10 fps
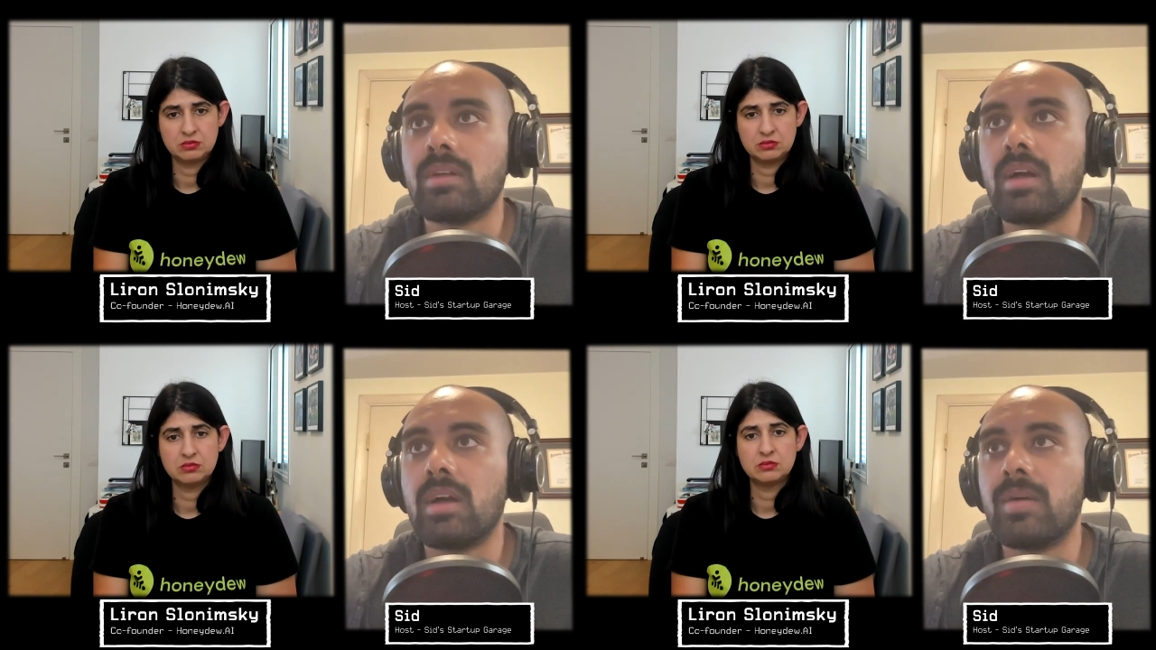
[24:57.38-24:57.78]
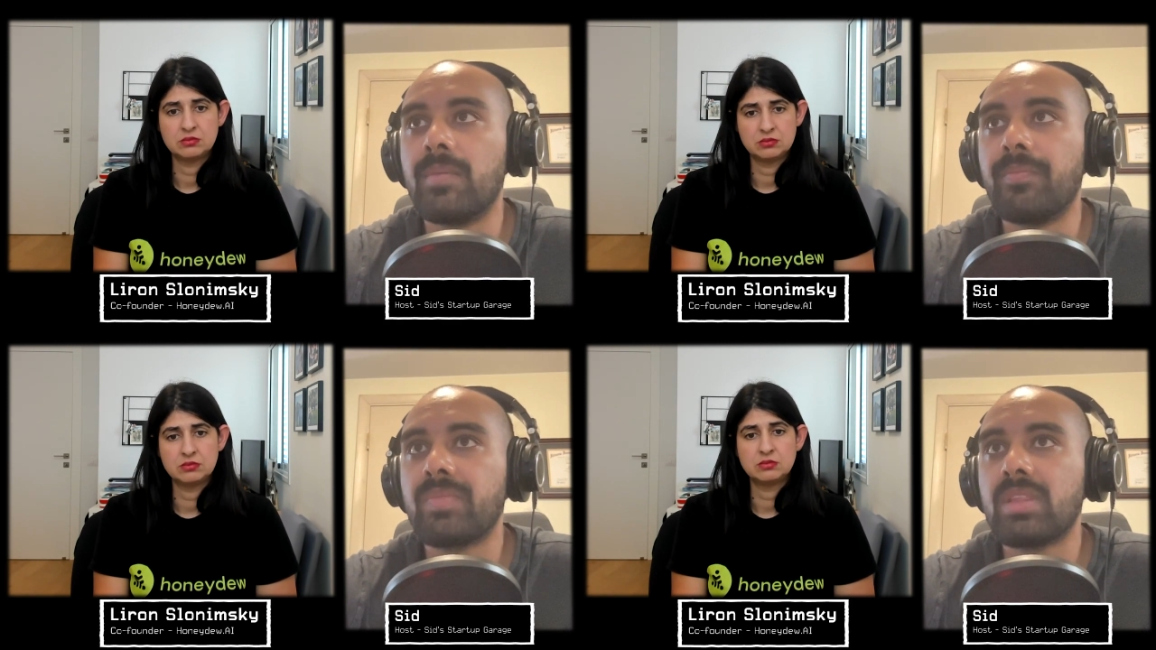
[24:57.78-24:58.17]

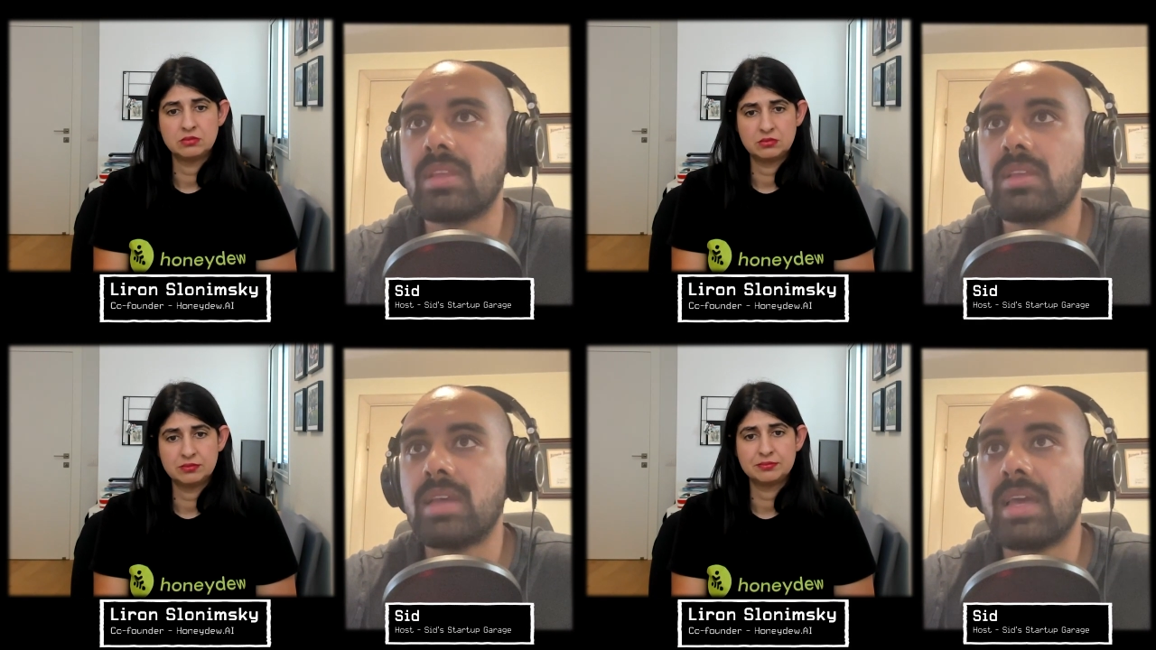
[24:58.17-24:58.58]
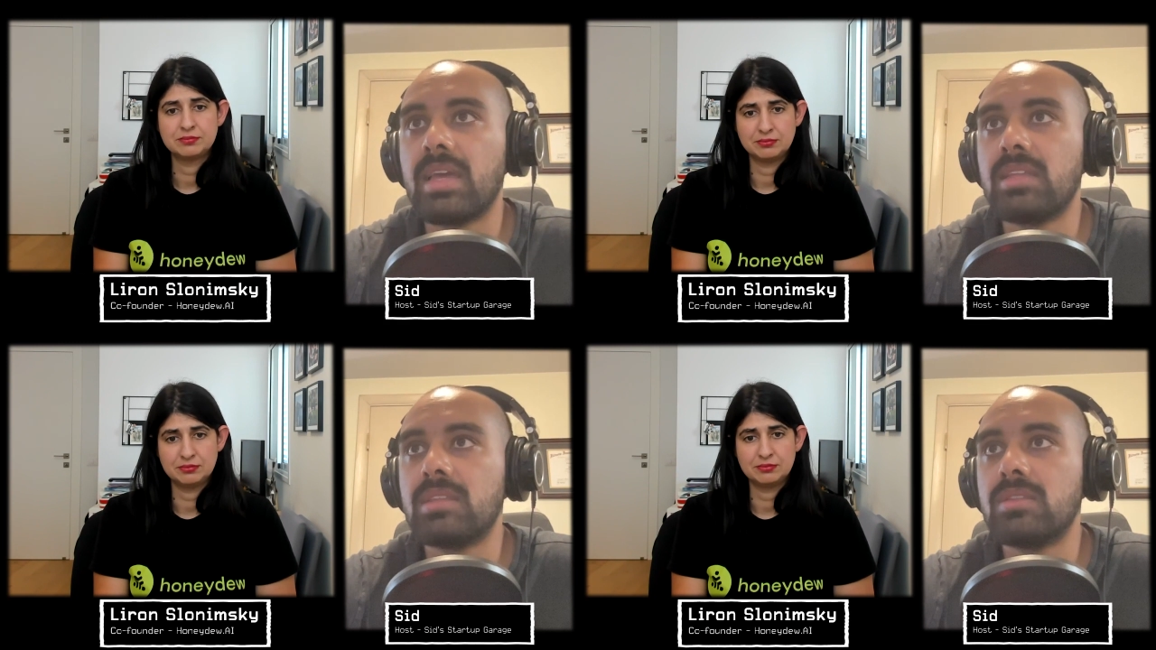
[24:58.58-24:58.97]
Speaker 1: Um,
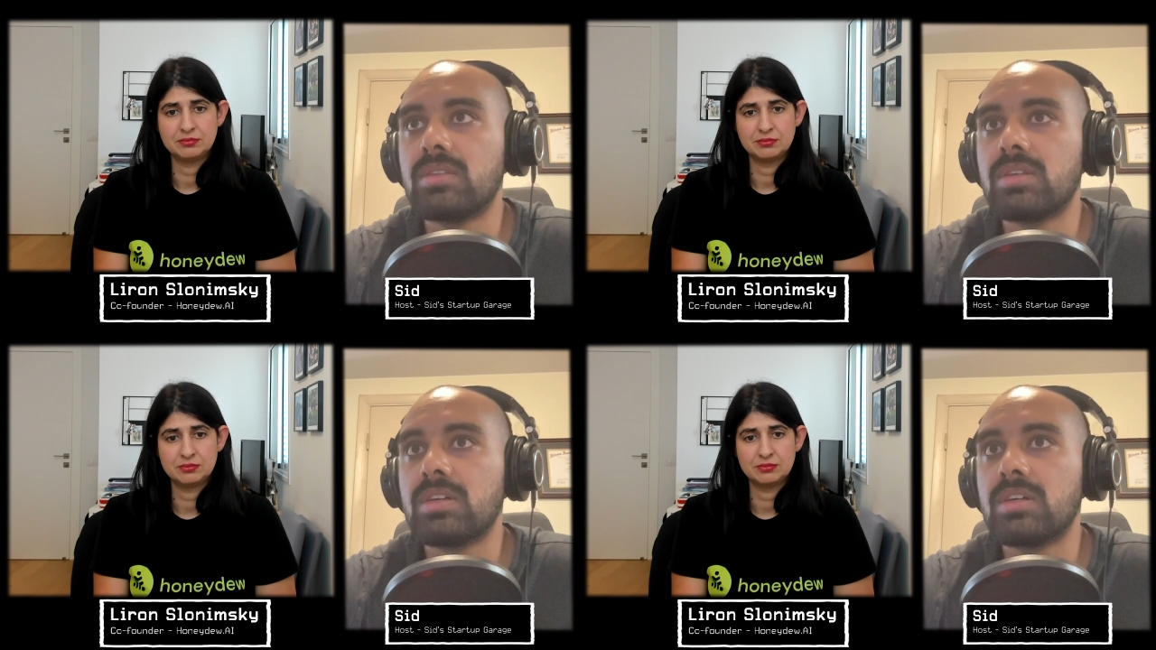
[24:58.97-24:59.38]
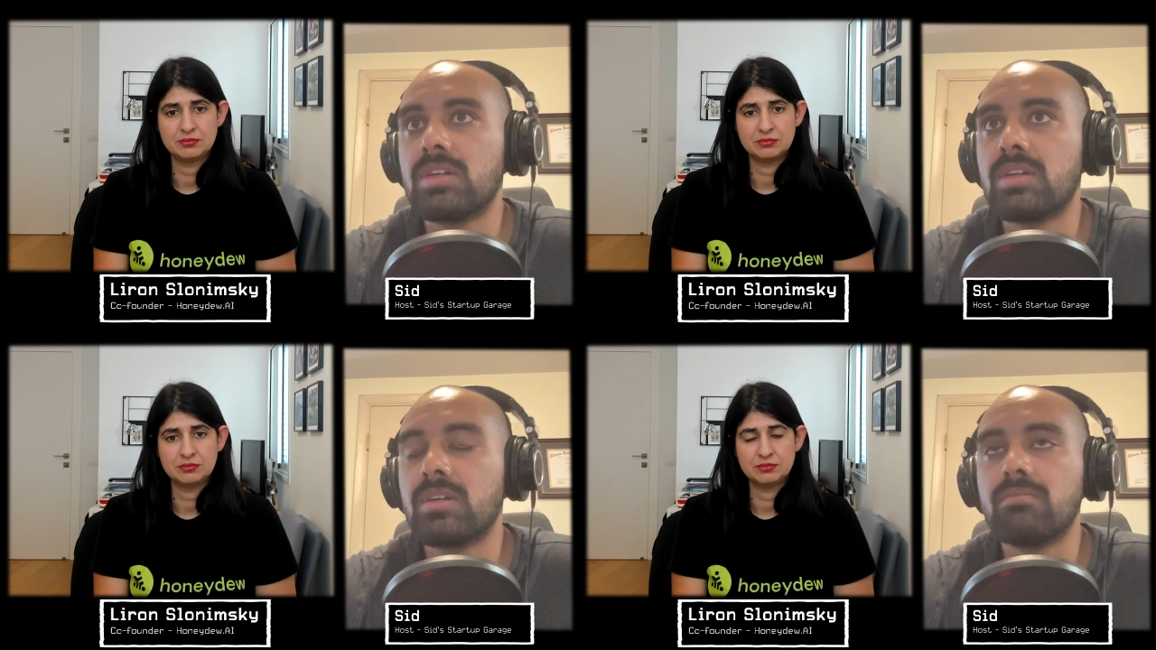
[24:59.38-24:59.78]
and
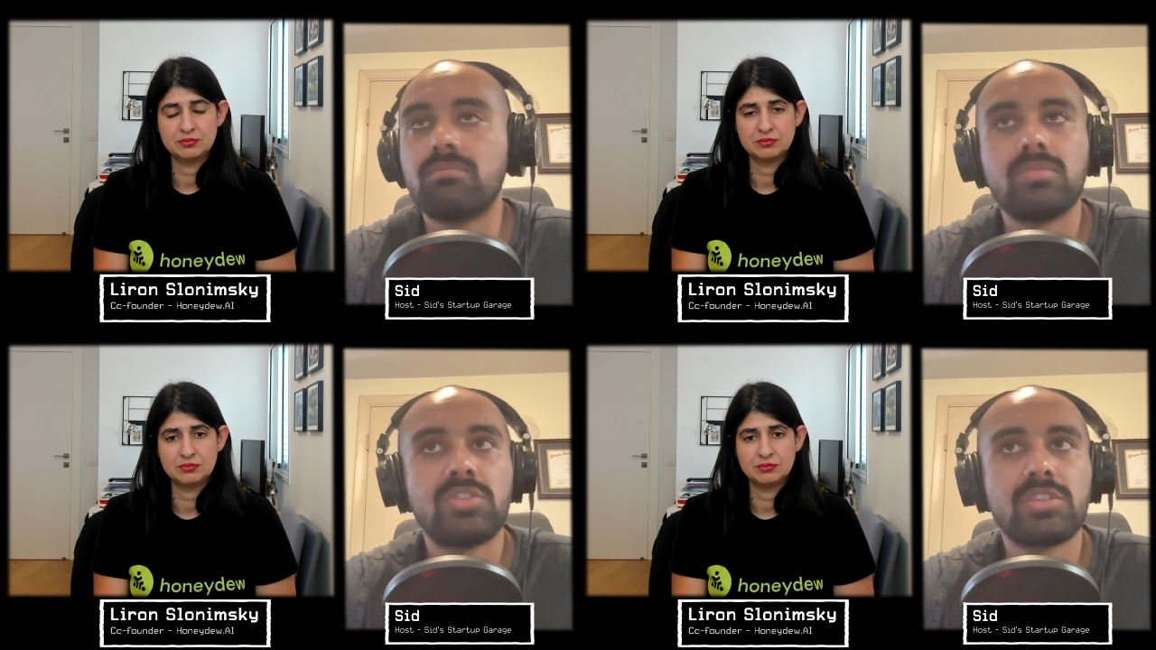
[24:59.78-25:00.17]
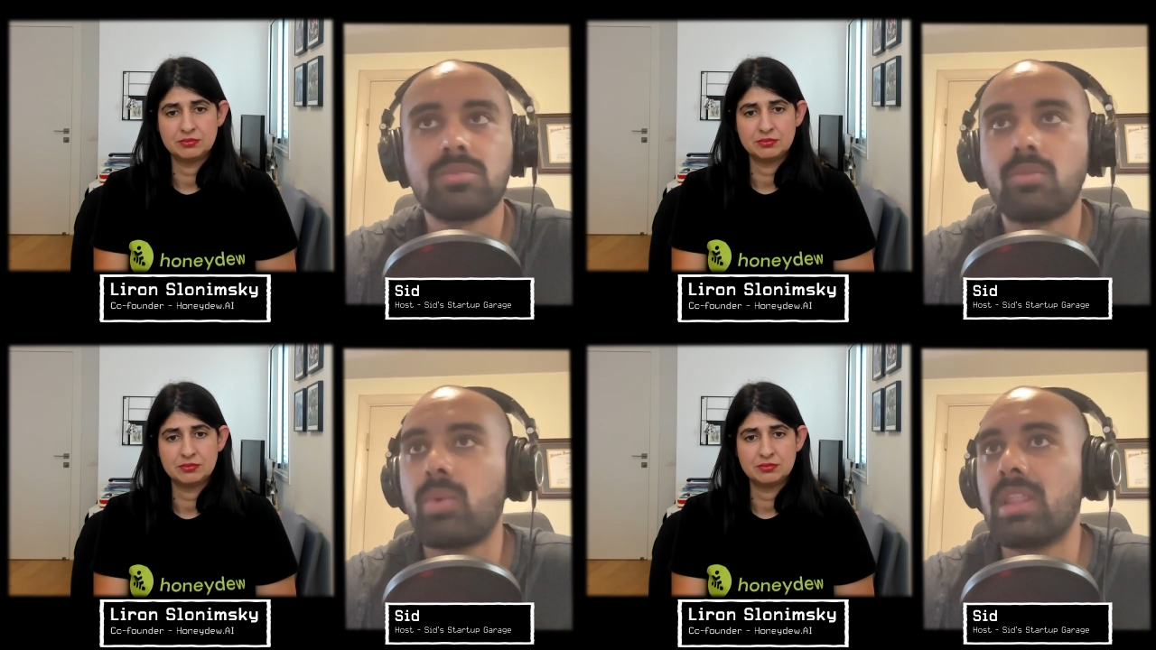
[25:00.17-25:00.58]
uh,
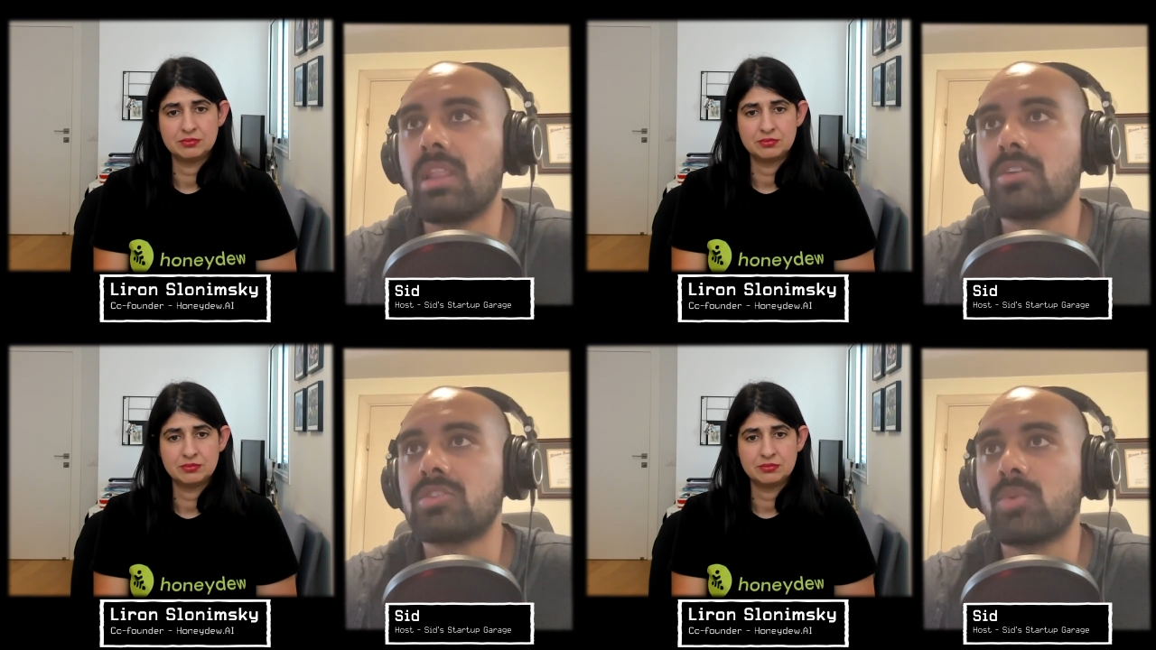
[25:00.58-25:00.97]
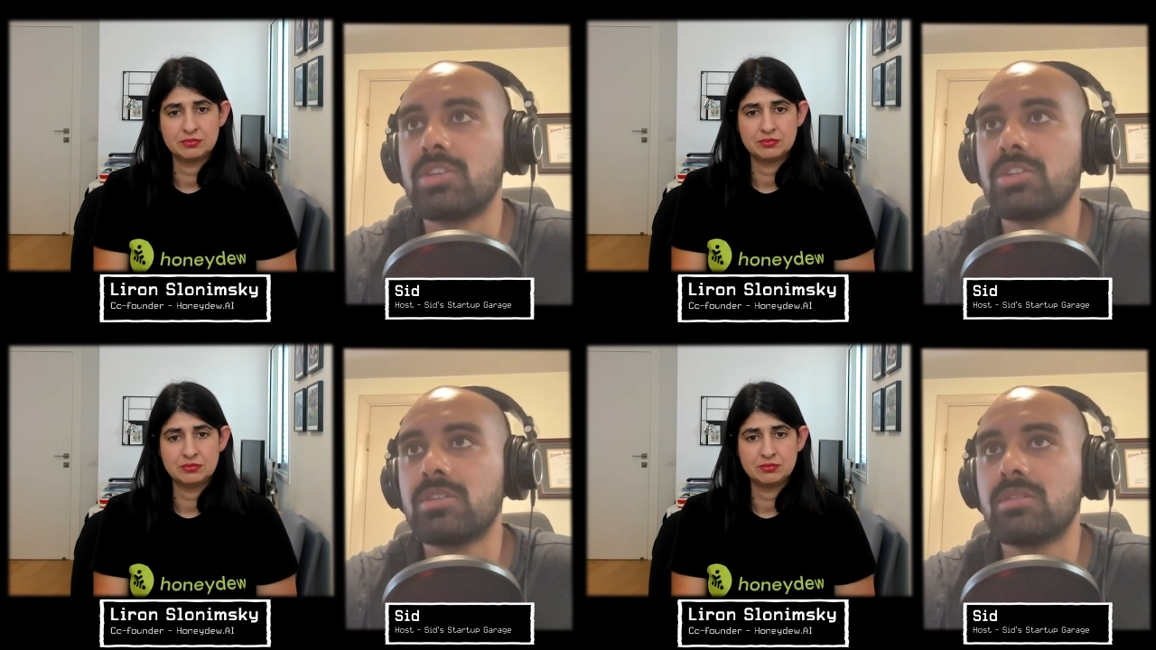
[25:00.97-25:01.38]
just one last
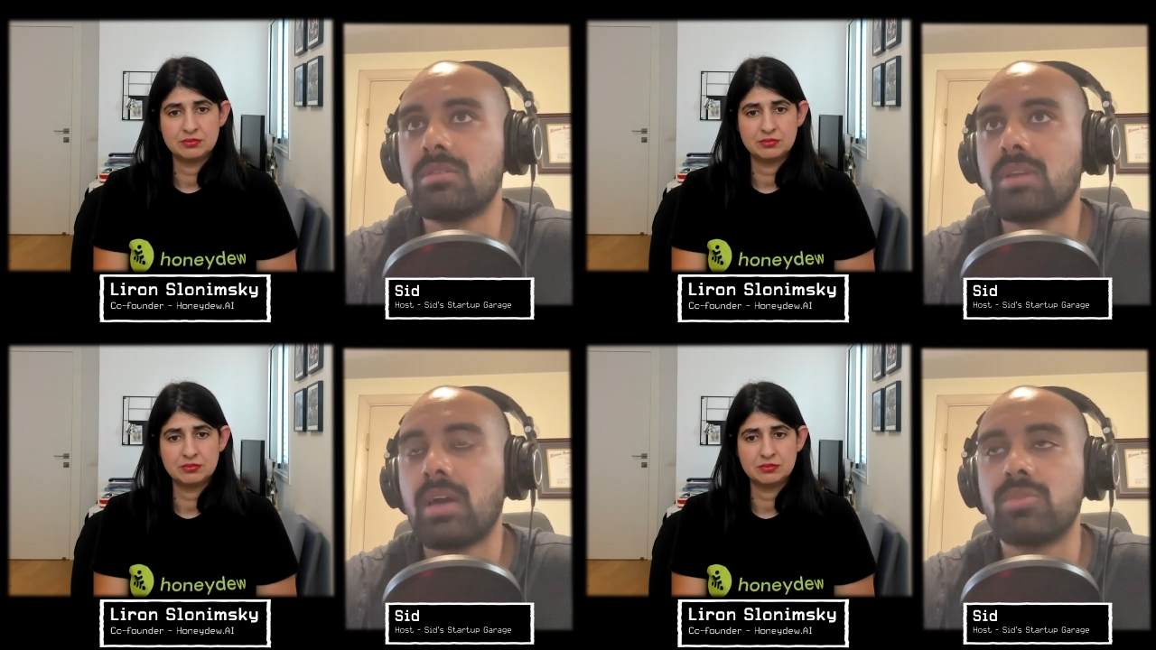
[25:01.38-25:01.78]
question.